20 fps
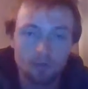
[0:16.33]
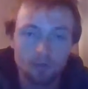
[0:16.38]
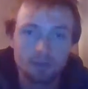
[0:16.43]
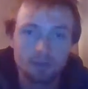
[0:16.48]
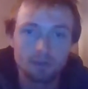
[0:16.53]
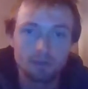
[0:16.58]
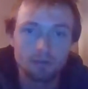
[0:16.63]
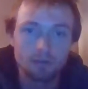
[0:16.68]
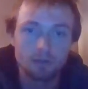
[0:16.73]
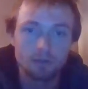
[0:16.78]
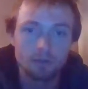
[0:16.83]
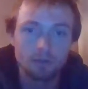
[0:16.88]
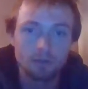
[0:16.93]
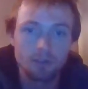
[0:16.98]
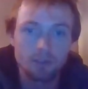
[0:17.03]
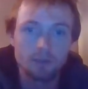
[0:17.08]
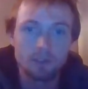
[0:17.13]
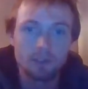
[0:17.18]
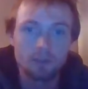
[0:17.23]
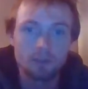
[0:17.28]
on this
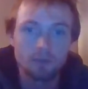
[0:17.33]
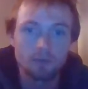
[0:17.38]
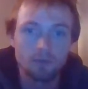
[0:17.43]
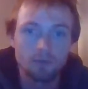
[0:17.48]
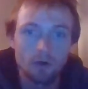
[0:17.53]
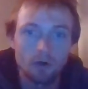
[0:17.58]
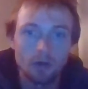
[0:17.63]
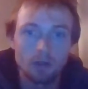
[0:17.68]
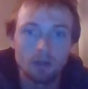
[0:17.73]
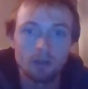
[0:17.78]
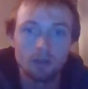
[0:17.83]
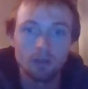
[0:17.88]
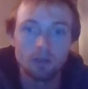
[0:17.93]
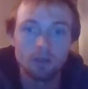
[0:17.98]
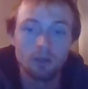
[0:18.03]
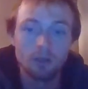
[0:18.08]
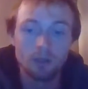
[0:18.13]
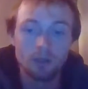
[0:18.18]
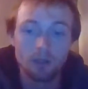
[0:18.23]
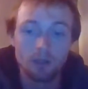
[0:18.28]
series so far.
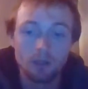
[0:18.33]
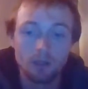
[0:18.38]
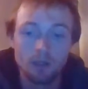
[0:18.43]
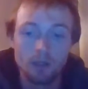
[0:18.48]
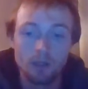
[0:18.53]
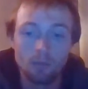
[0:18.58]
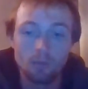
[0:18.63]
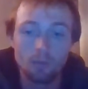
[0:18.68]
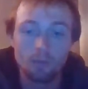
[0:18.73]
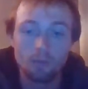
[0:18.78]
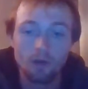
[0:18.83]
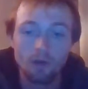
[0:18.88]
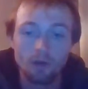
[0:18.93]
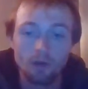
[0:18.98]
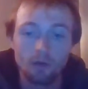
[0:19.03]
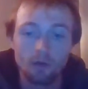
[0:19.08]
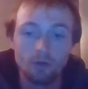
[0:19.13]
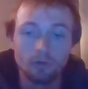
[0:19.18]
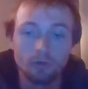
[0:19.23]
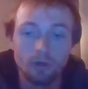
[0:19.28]

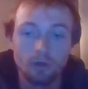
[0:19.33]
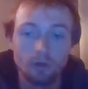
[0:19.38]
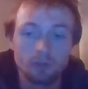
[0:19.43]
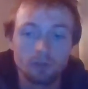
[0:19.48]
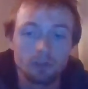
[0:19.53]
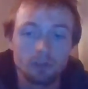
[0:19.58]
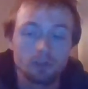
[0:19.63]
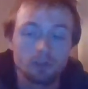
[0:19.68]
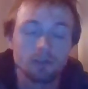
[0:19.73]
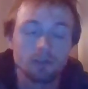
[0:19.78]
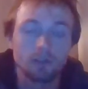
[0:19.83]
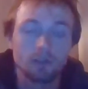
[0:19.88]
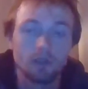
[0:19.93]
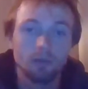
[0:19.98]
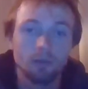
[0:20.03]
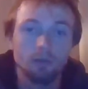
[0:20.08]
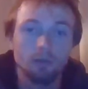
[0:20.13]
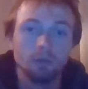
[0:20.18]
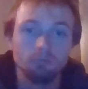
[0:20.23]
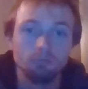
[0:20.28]
Without your comments,
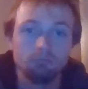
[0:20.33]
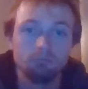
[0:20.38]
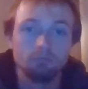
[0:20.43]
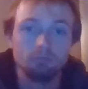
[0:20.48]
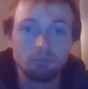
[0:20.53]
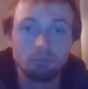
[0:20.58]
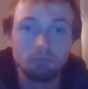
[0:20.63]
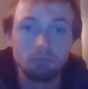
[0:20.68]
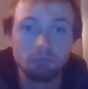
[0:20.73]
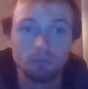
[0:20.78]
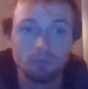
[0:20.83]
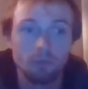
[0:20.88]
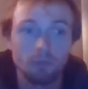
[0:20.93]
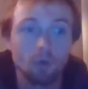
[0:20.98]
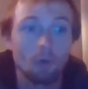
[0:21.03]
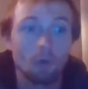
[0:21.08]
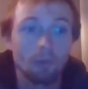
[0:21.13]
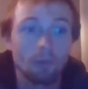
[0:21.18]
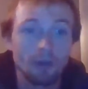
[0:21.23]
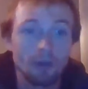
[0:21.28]
I would
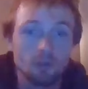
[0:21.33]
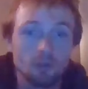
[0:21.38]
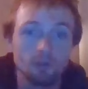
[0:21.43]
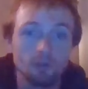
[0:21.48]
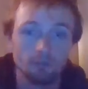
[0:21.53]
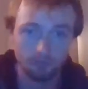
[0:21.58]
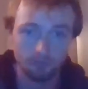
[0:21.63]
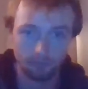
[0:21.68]
would not be,